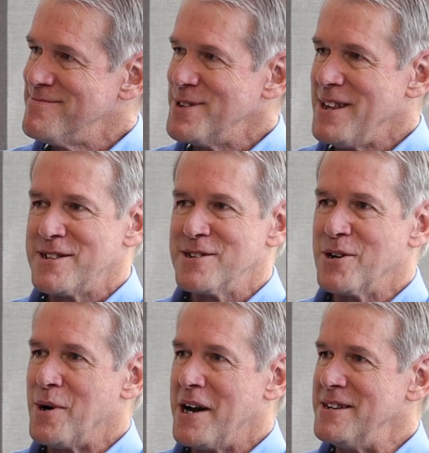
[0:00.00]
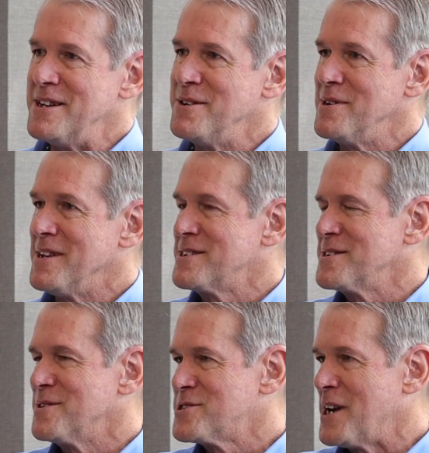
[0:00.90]
We like to go out and eat. We like to
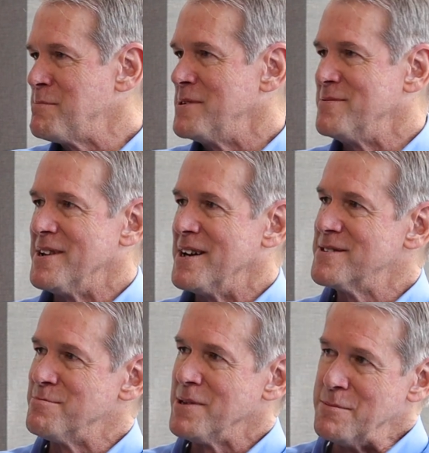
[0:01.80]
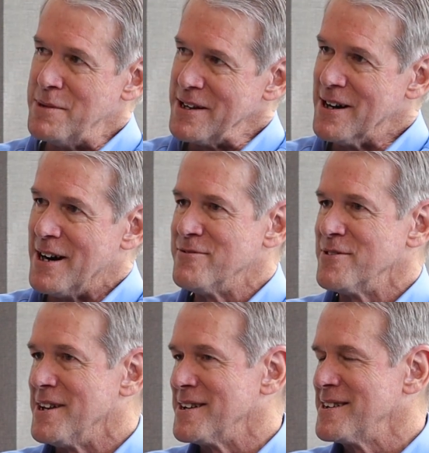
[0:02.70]
go shopping. We like to play mini golf.
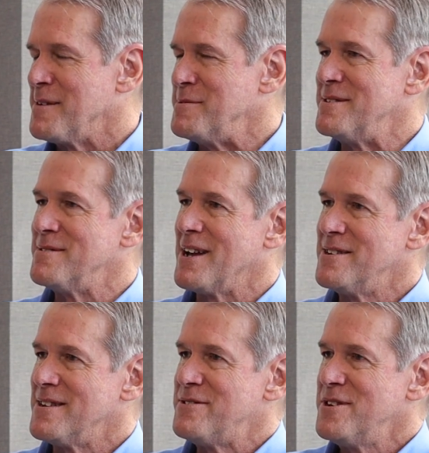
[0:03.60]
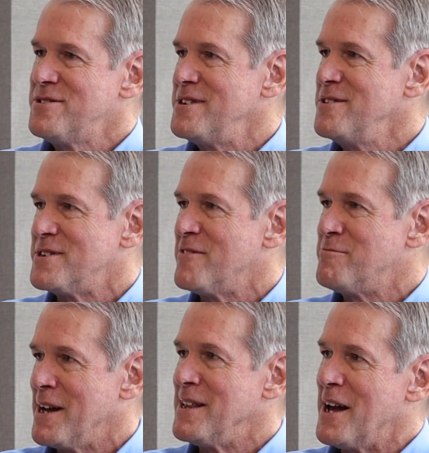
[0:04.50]
We like, I mean, at this season of
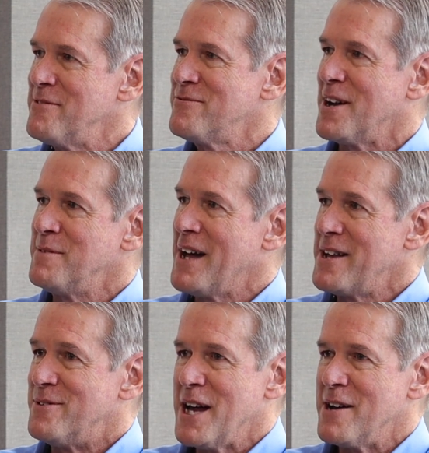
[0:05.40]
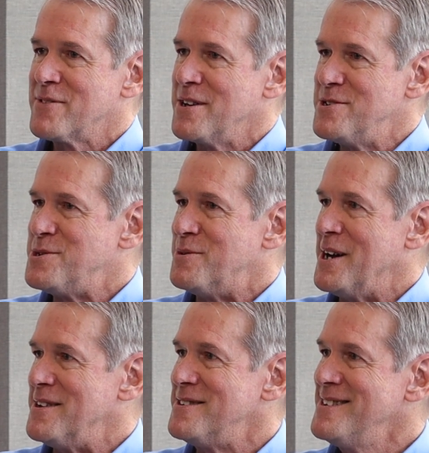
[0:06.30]
my life, I don't have kids
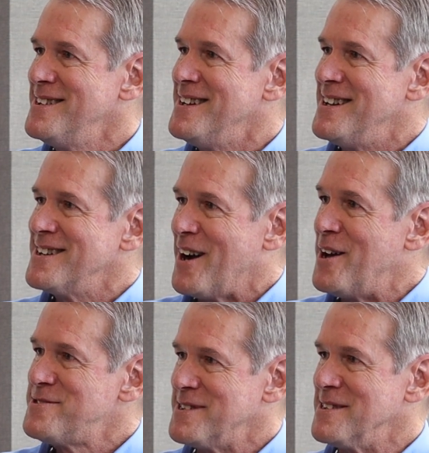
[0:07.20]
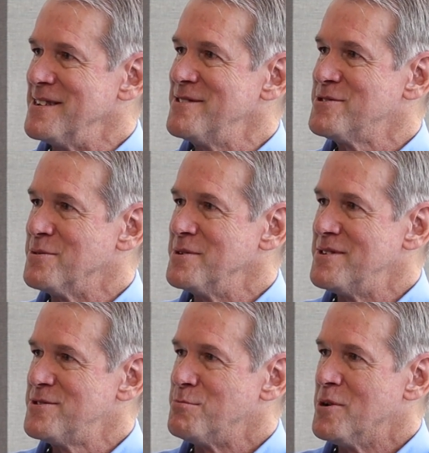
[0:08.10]
around constantly. So
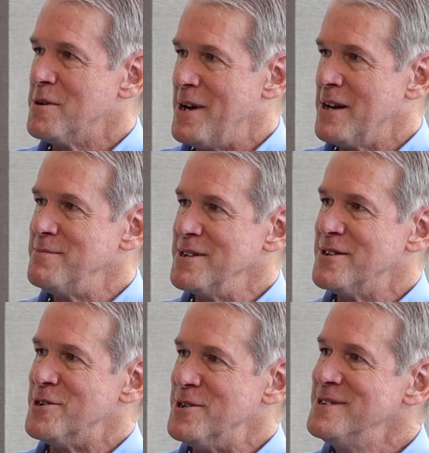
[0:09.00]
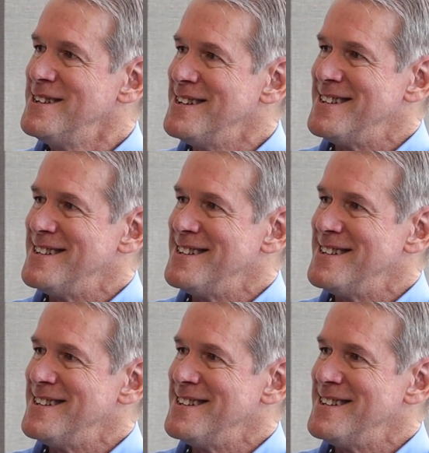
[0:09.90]
it's more about me and her.